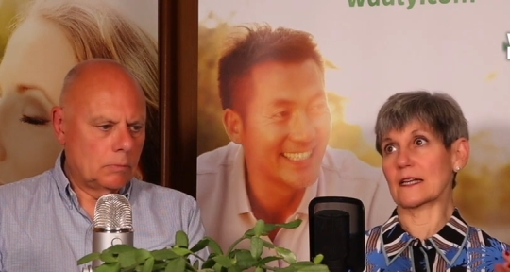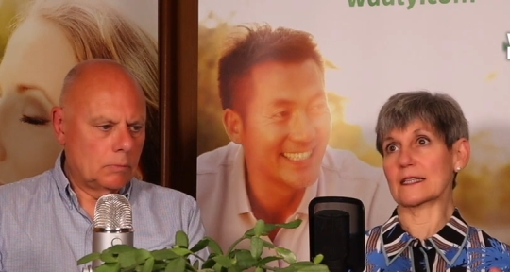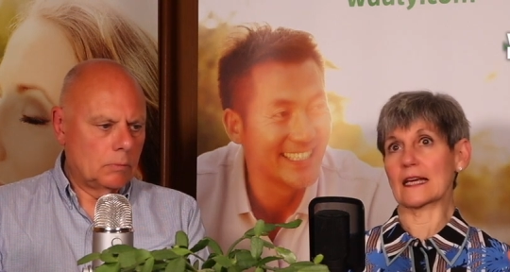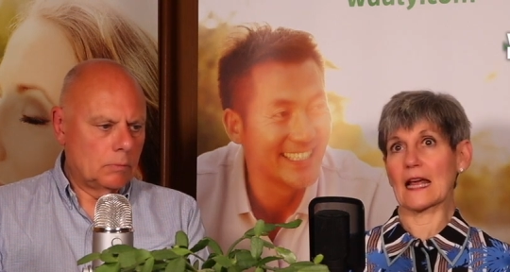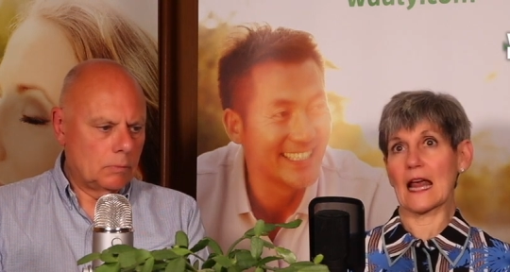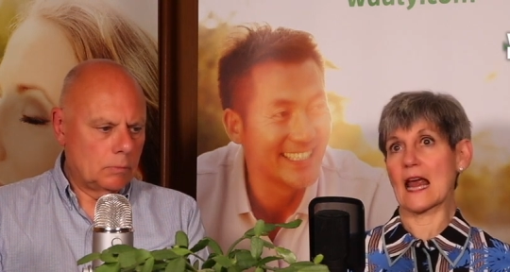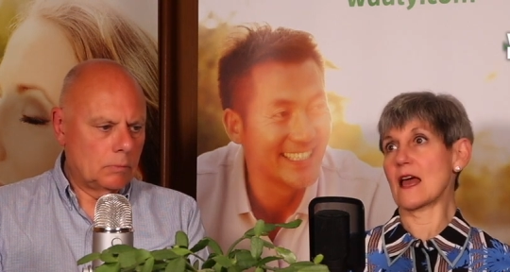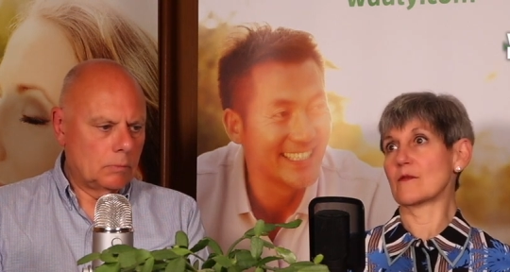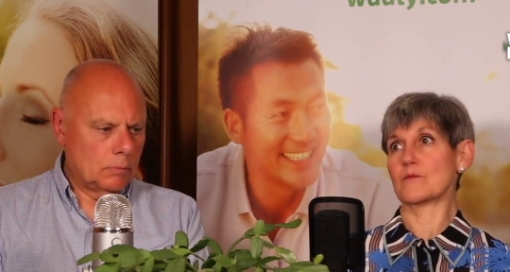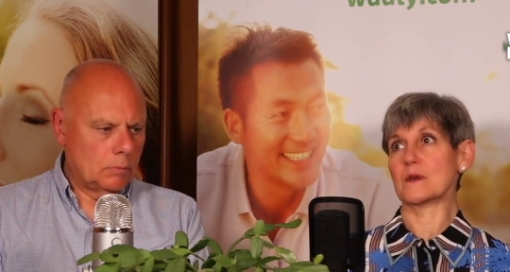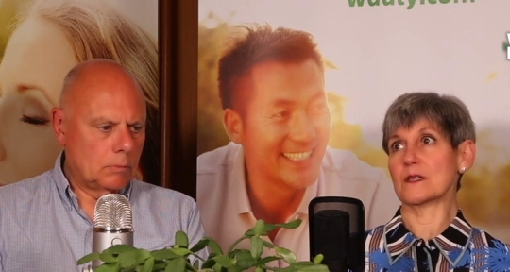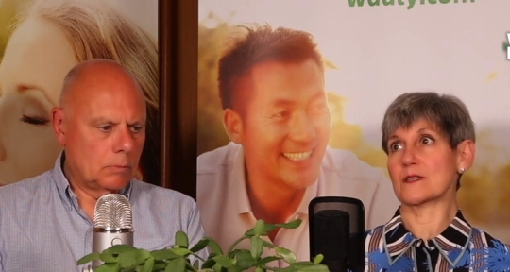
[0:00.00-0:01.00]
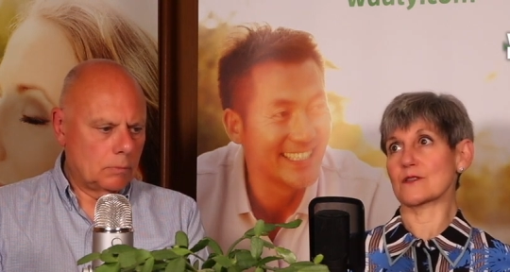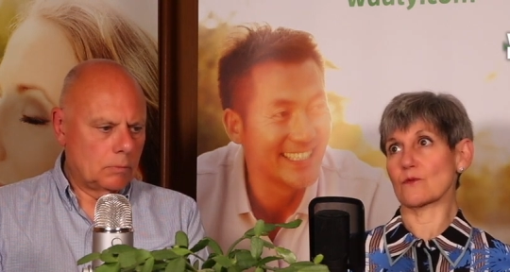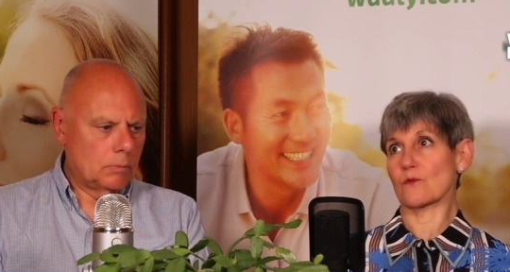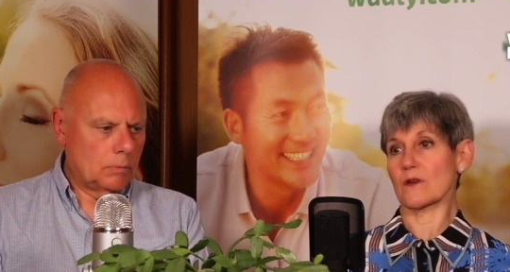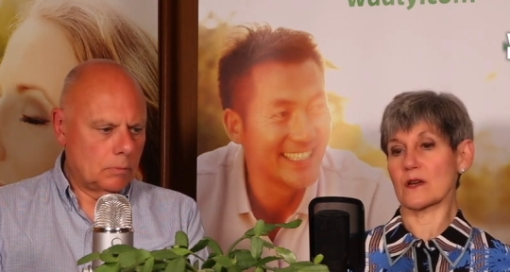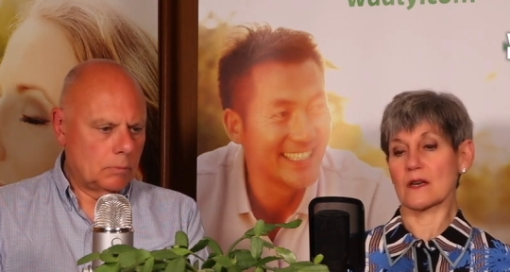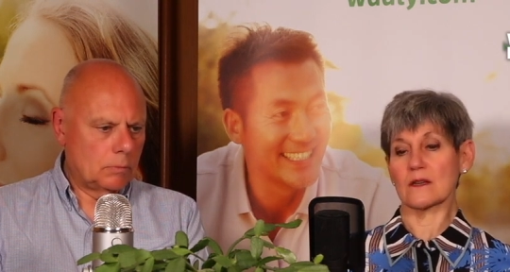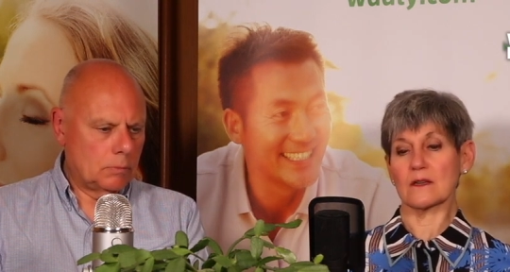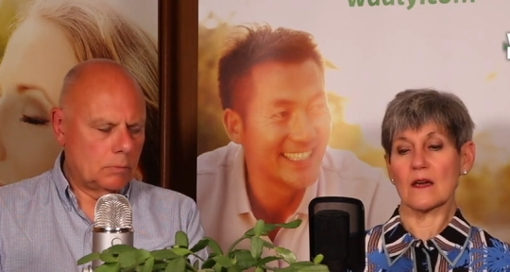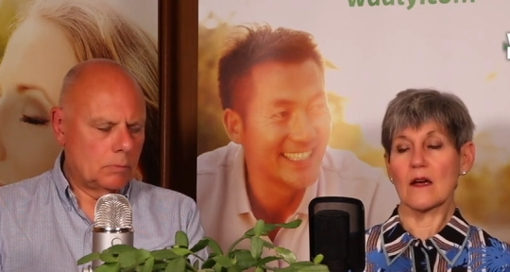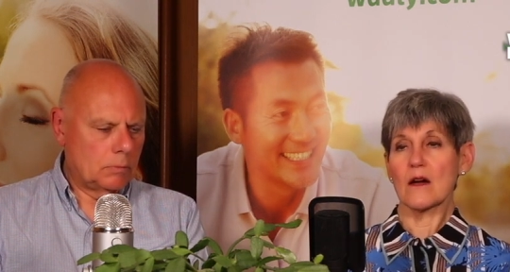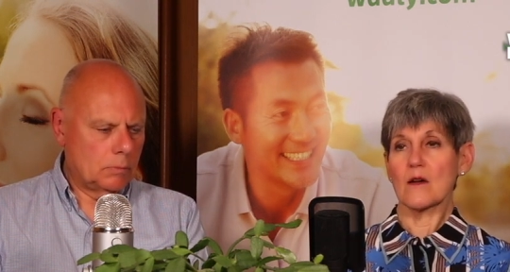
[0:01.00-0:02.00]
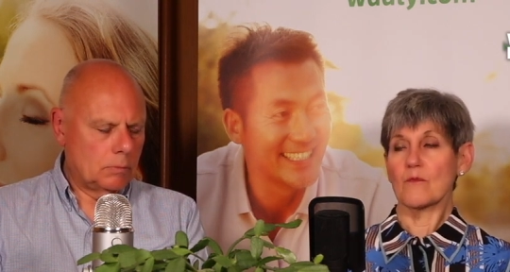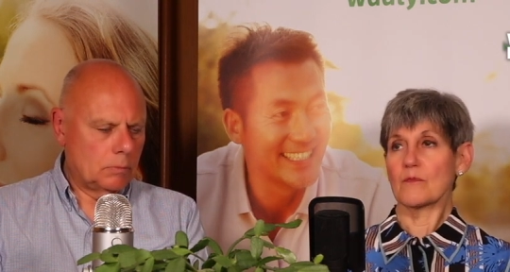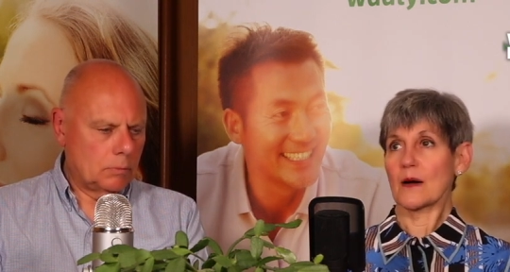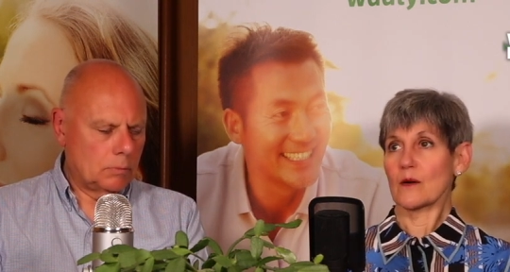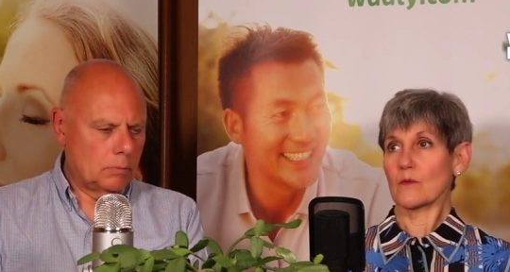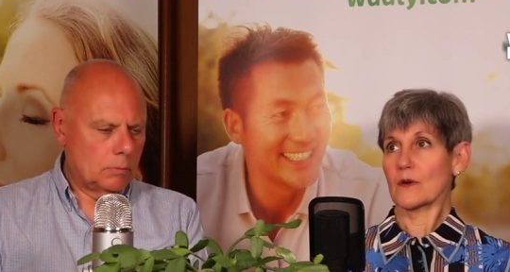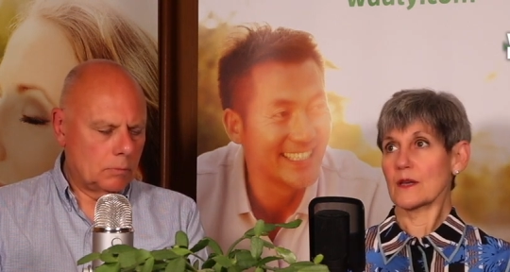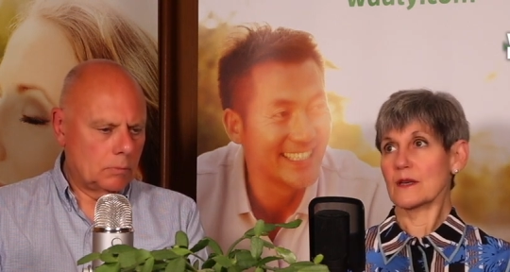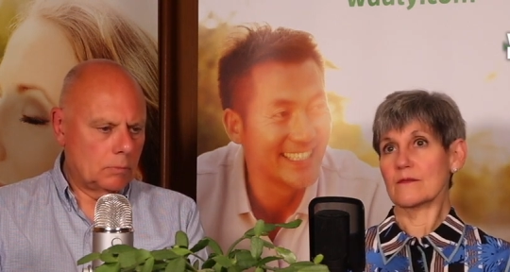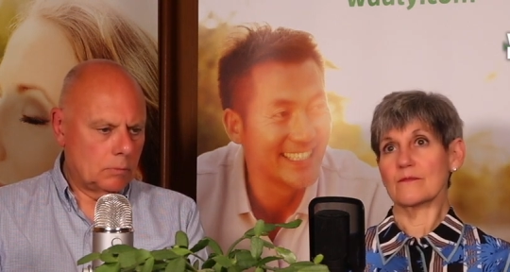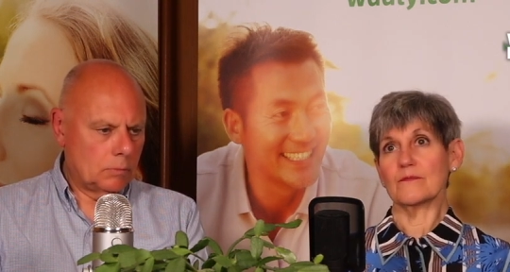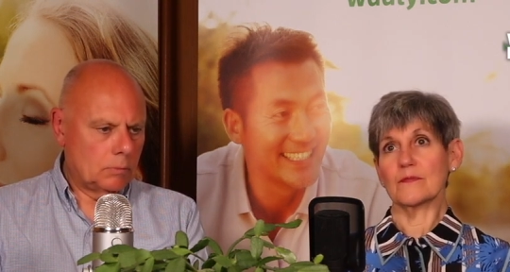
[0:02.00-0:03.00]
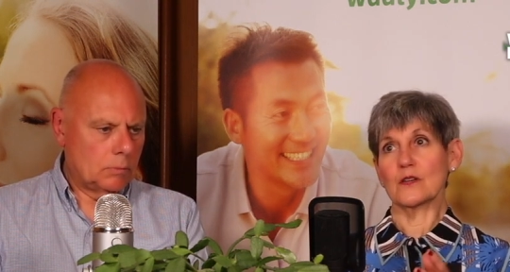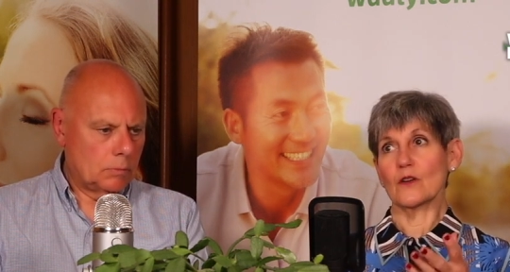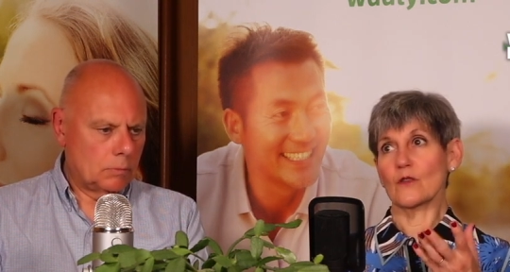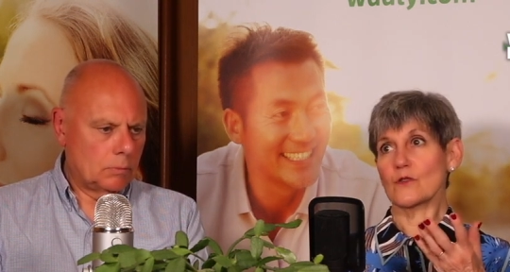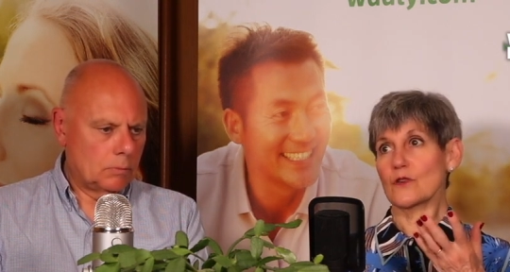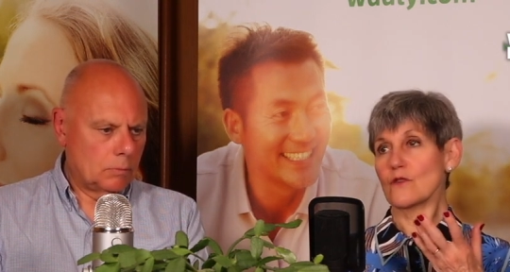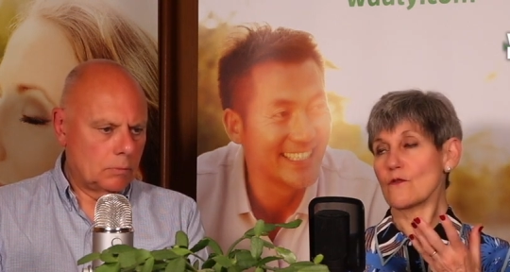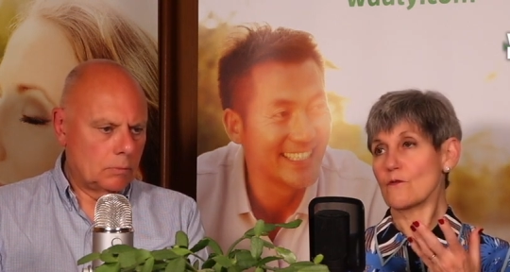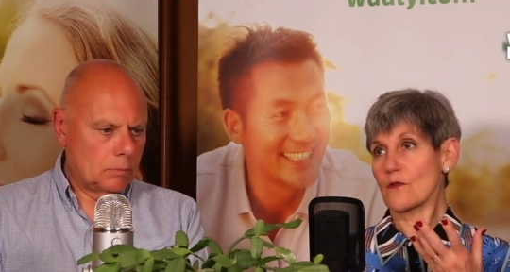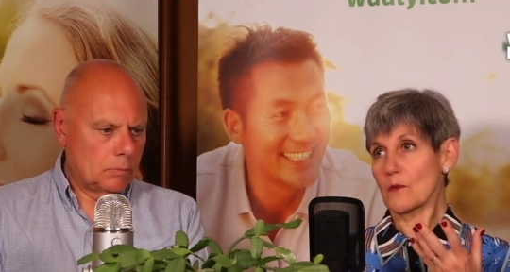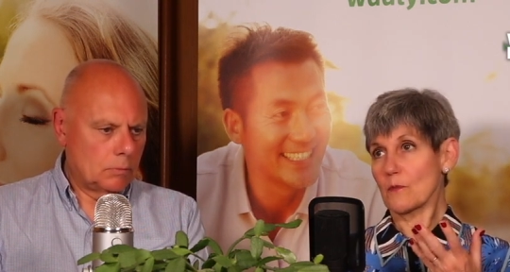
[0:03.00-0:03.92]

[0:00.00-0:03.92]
Speaker 1: that can't be sorted. Mm. But we, you know, you've